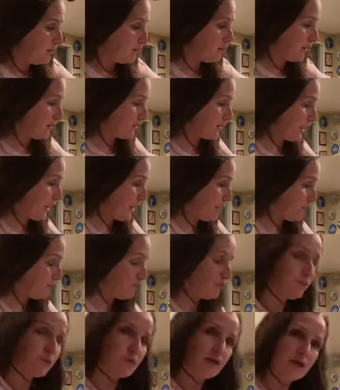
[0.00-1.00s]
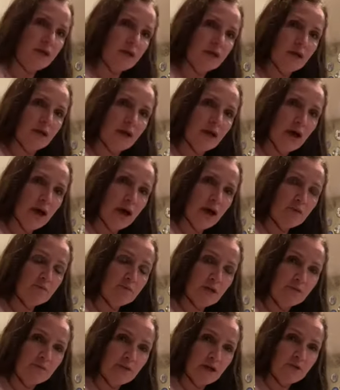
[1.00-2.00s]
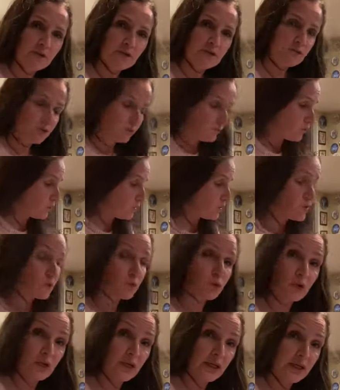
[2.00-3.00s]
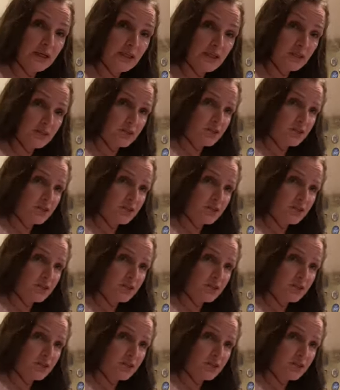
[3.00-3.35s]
But my mother's from Ruatoria.